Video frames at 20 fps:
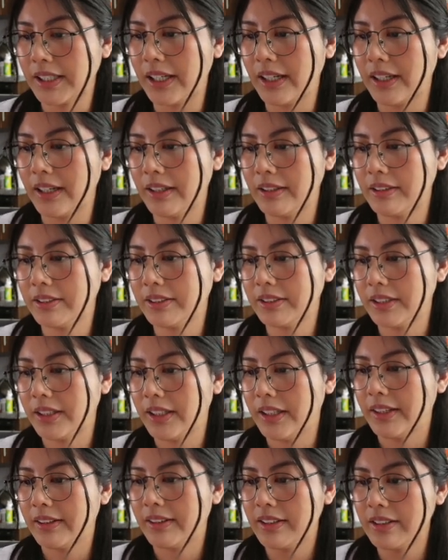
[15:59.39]
and
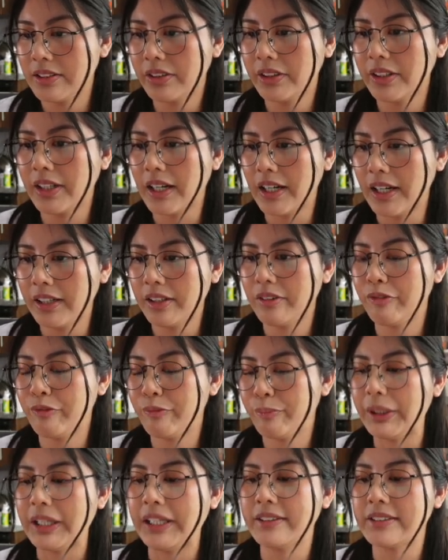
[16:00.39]
these are kind of
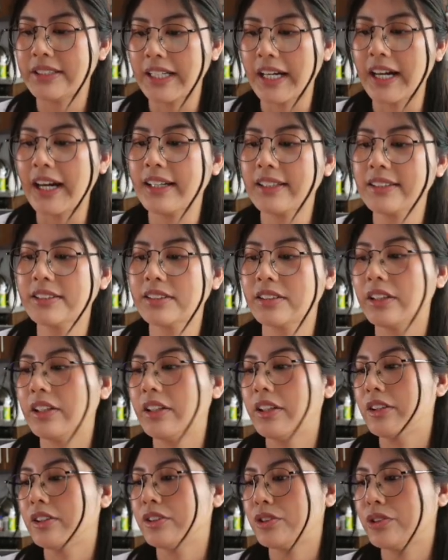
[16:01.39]
big tasks,
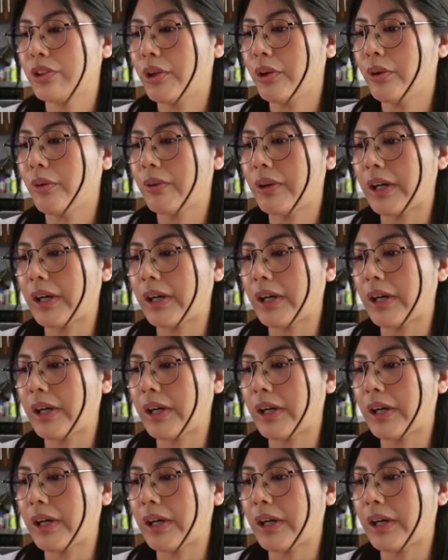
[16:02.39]
so